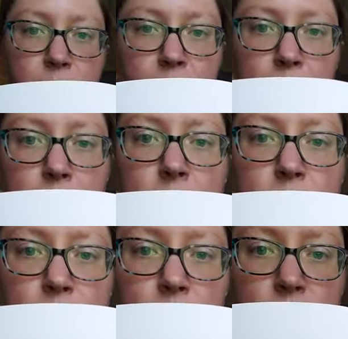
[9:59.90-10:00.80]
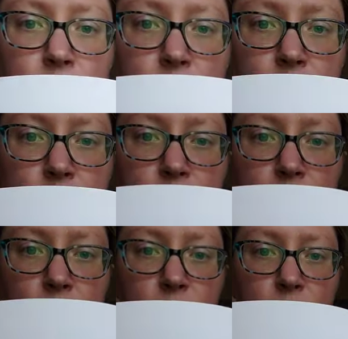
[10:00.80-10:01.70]

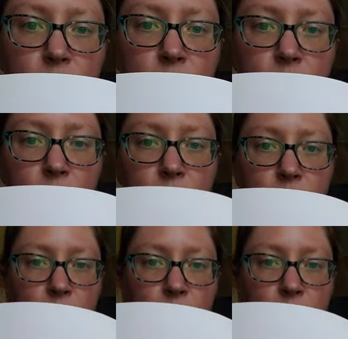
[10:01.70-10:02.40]
Nobody speaks.